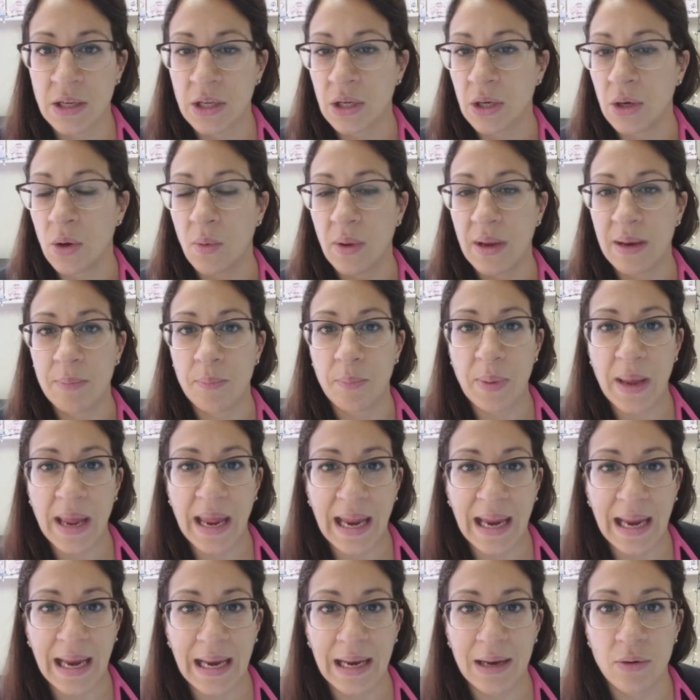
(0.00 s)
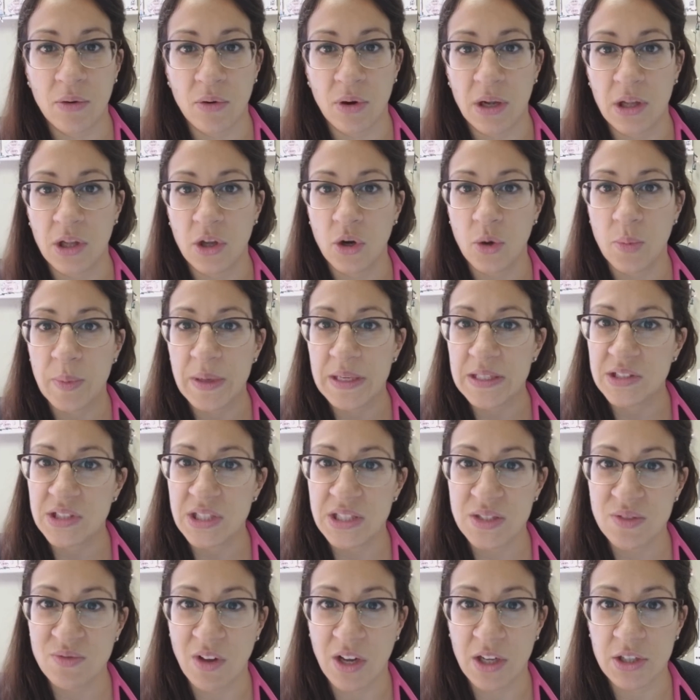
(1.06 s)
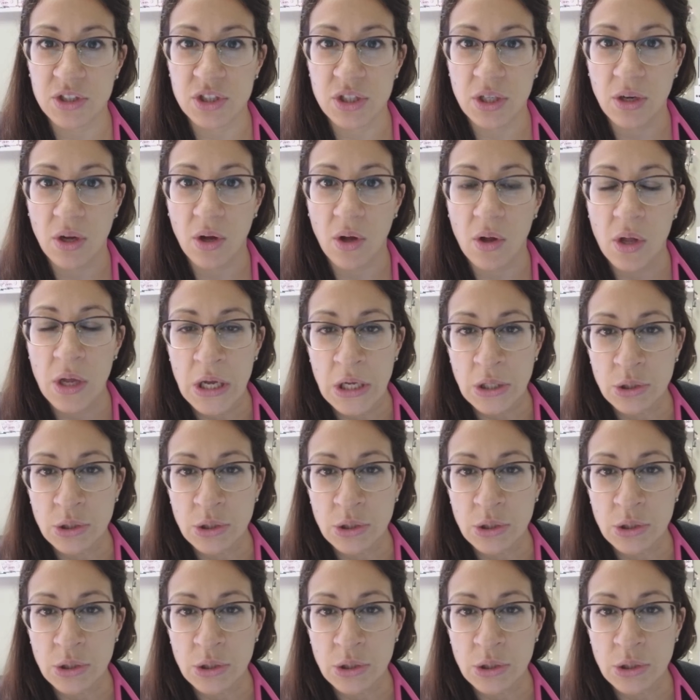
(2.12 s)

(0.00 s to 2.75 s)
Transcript: in pain or a little bit dysfunctional.